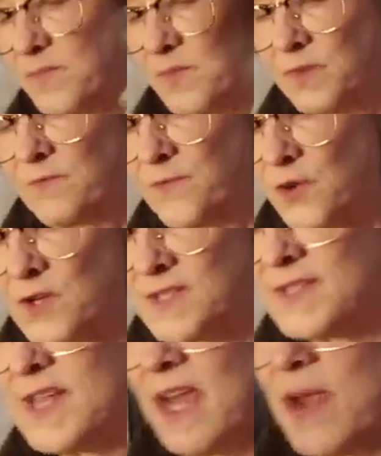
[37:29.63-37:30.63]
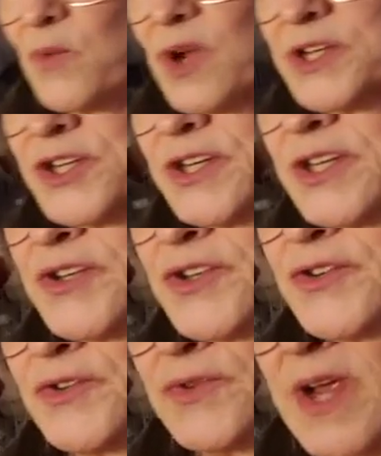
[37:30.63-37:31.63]
The first thing I want you to
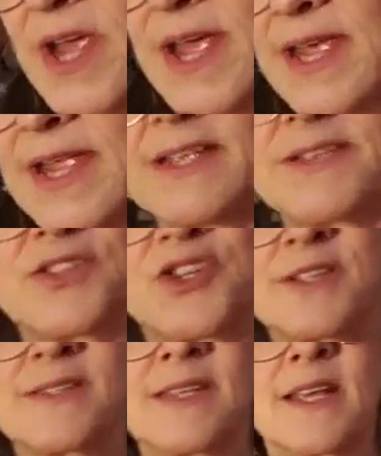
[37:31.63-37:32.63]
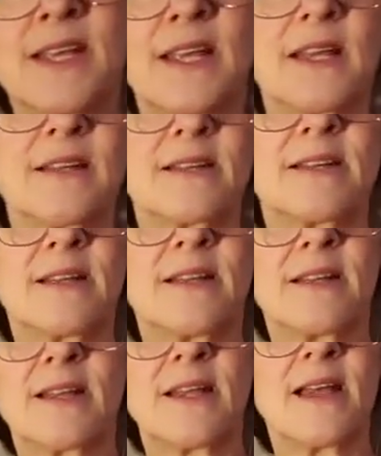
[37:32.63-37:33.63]
do is just to get
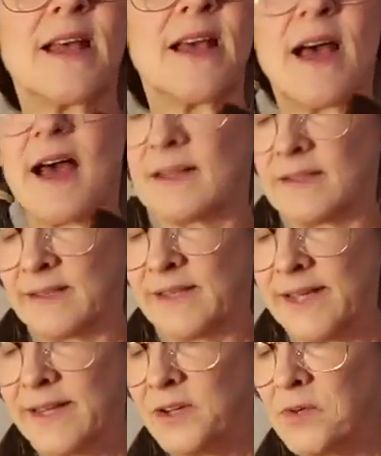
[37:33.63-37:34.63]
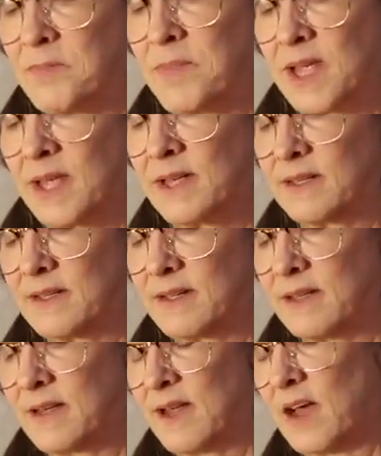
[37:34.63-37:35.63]
a little bit
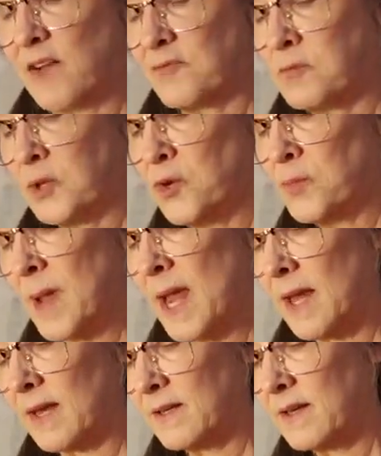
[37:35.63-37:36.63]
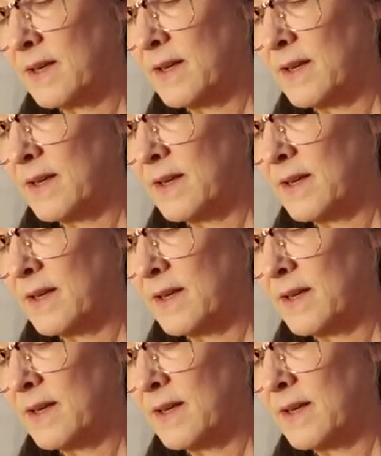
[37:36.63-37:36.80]
of blue paint.